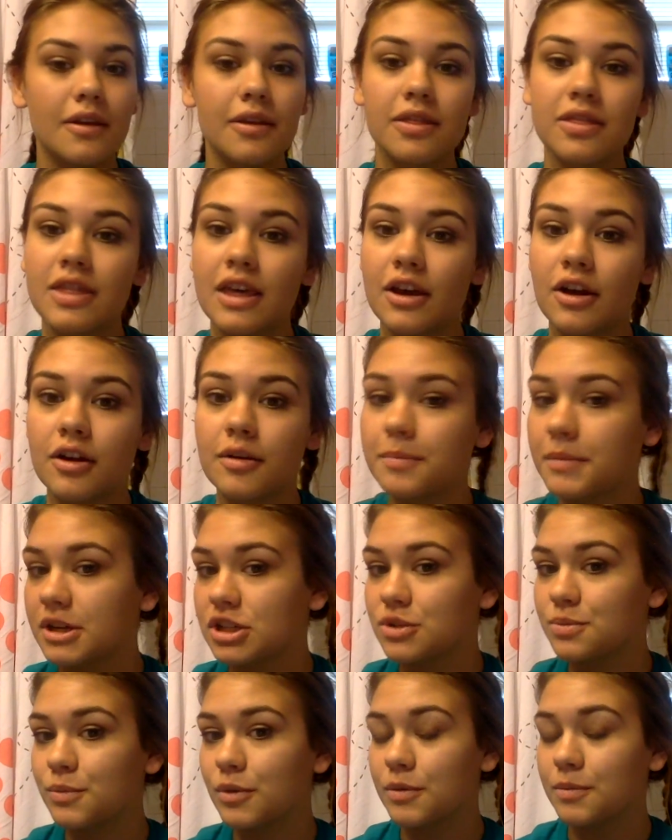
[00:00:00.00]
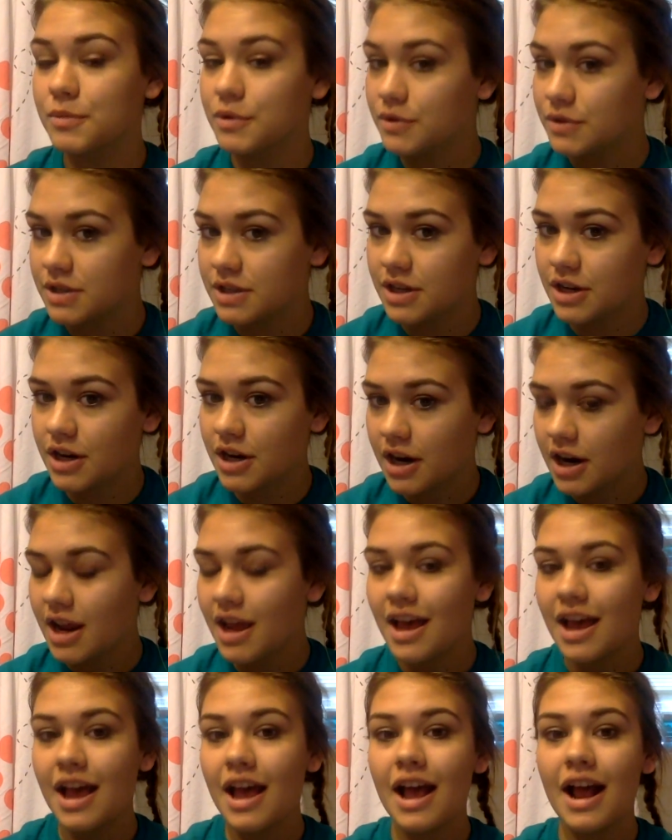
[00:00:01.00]
They are much more moussier,
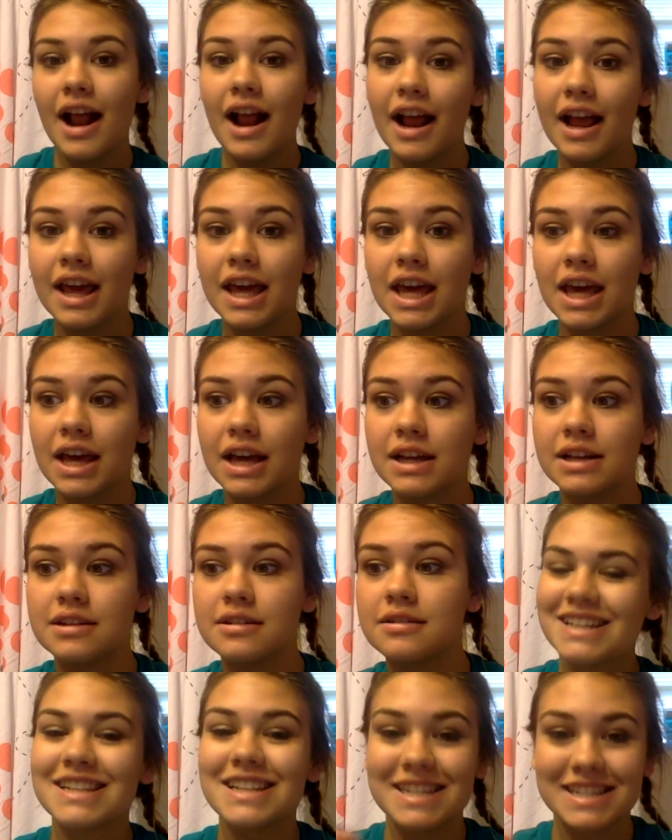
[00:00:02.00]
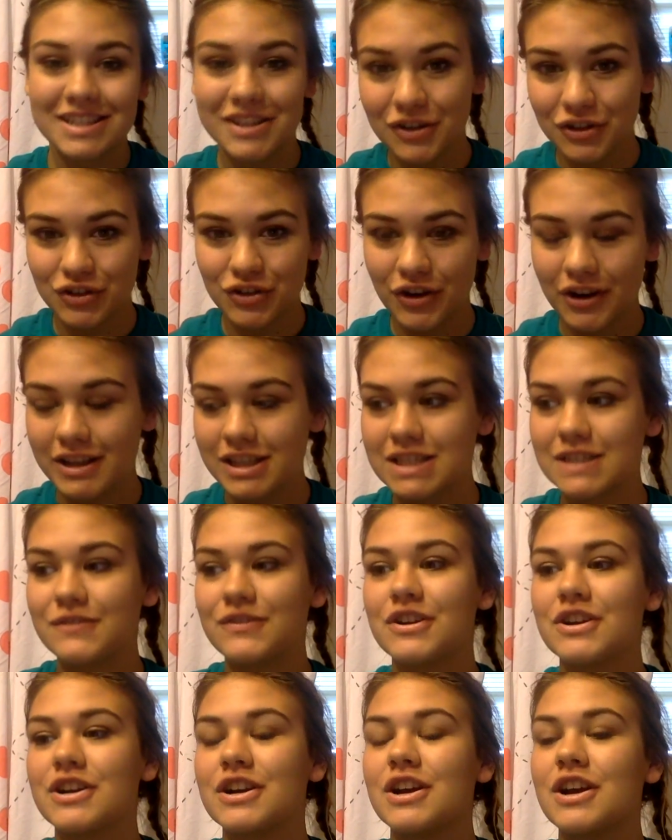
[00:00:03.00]
and they still
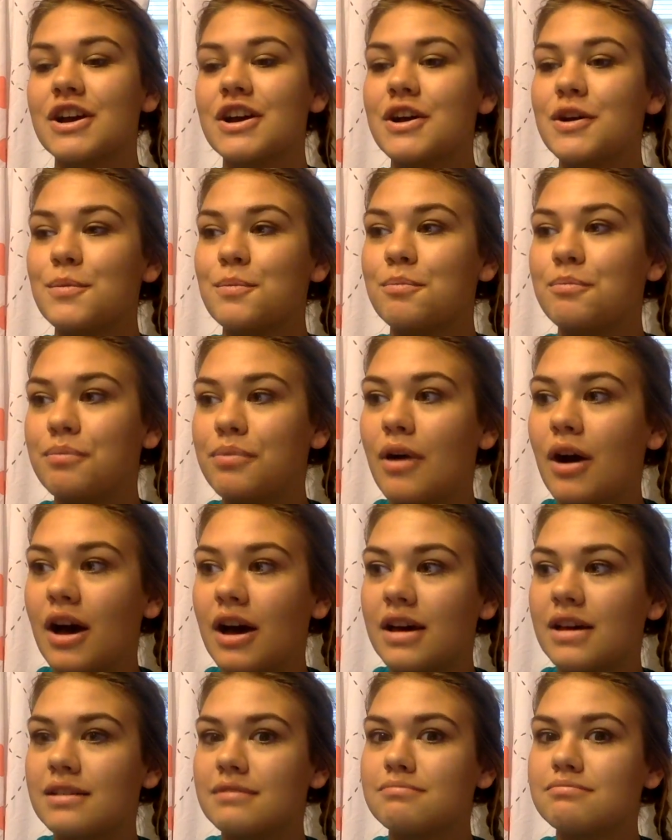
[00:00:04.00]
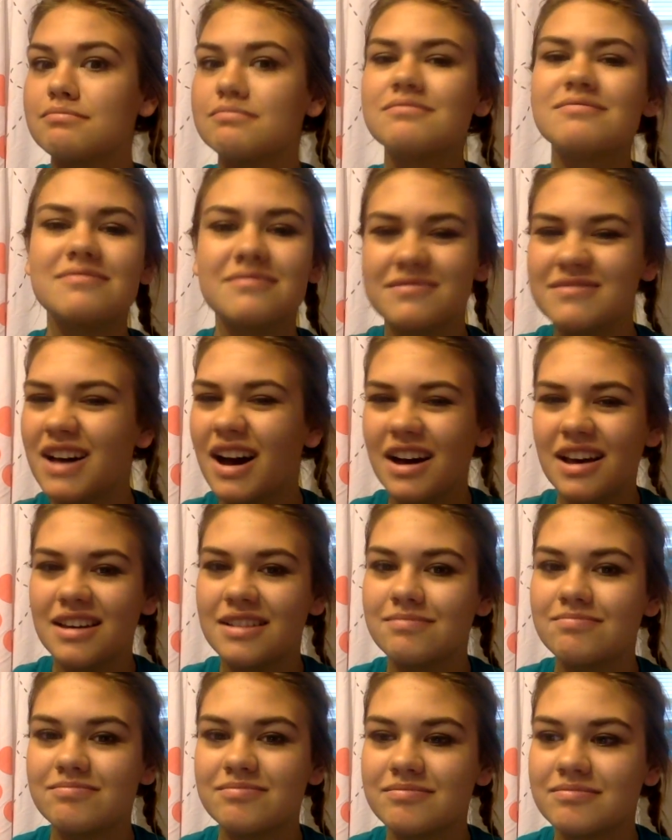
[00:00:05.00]
transfer, but not
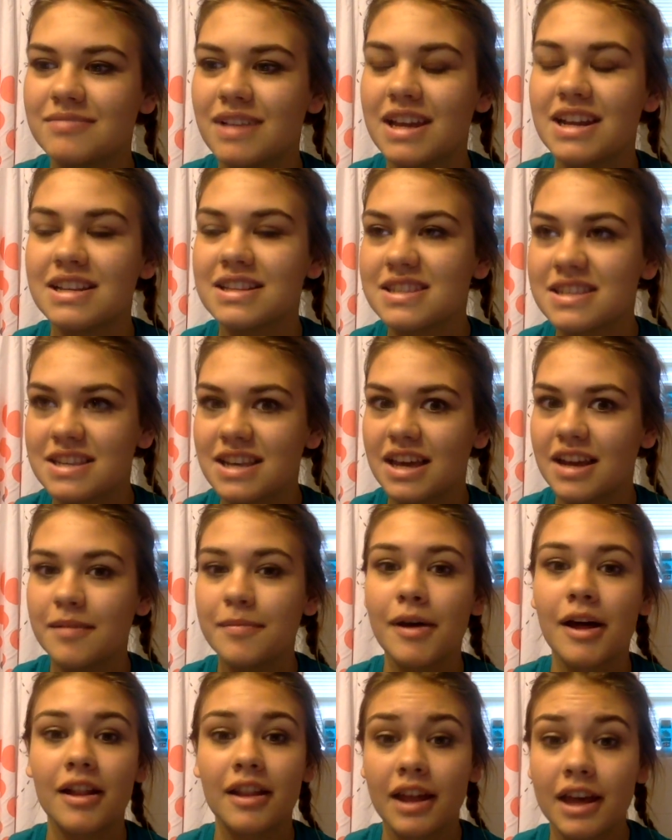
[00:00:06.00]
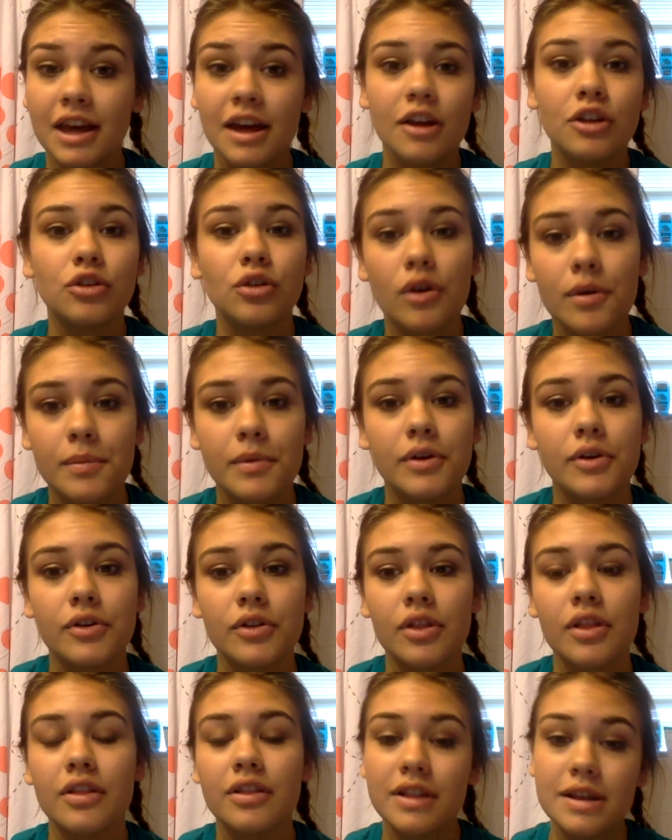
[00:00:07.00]
an insane amount like a normal
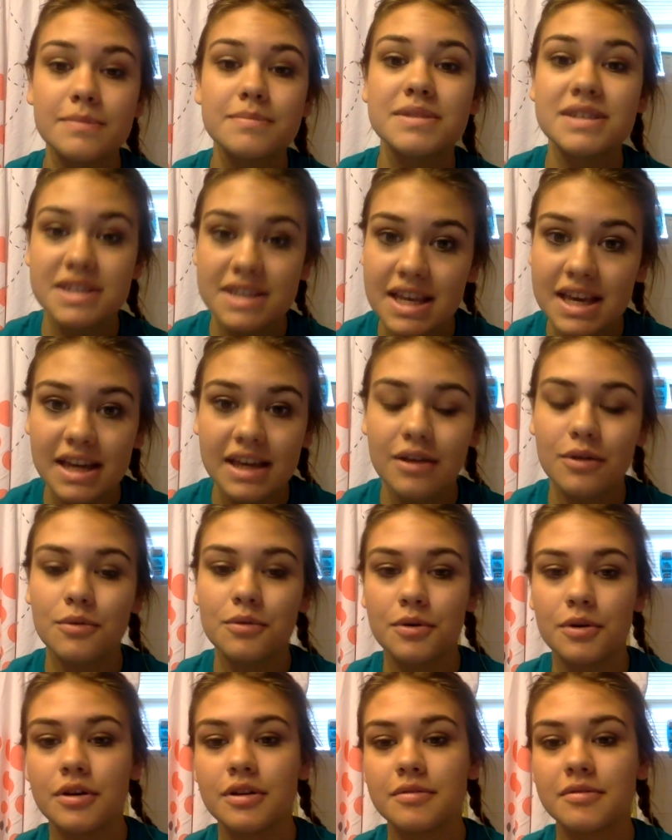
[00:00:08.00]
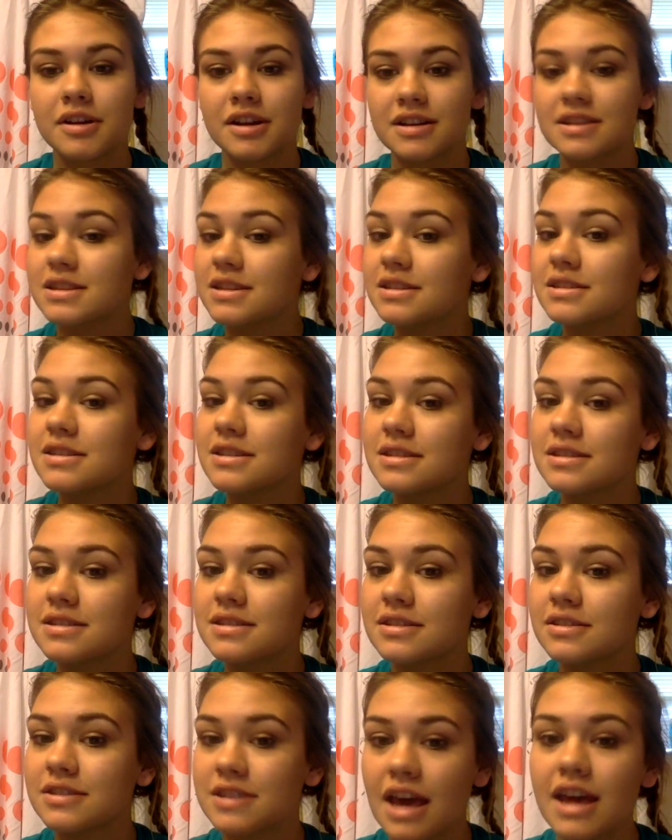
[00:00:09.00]
lipstick would, because this is
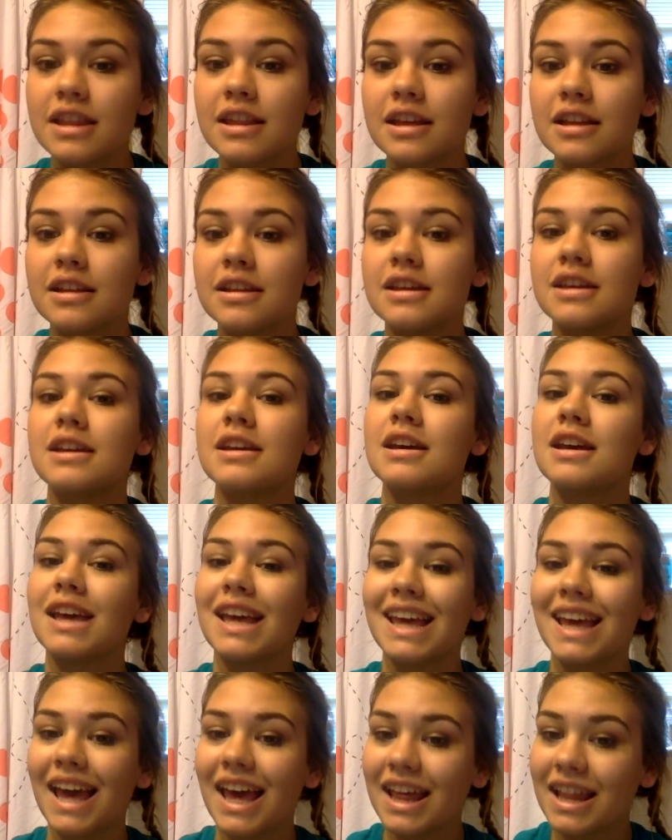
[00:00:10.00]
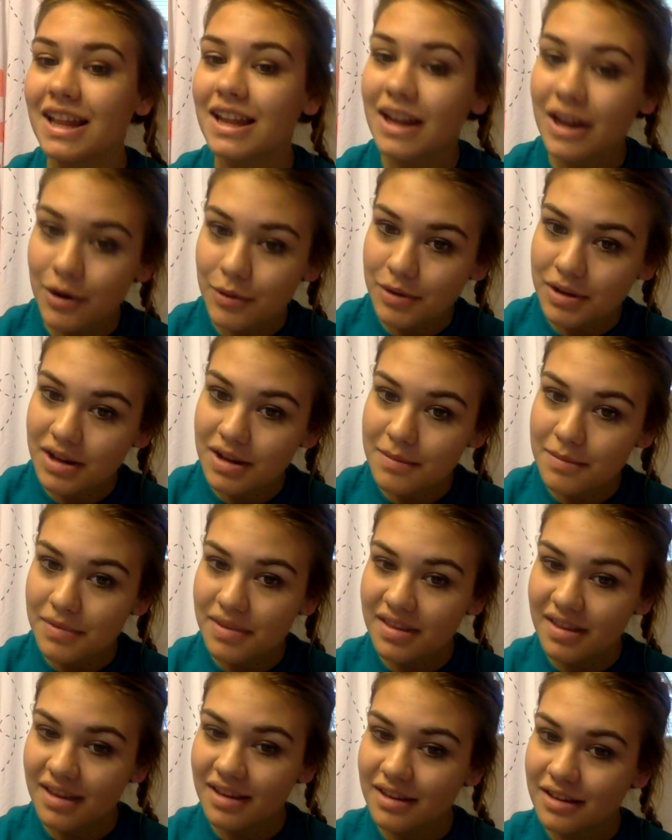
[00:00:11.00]
still technically a liquid lipstick.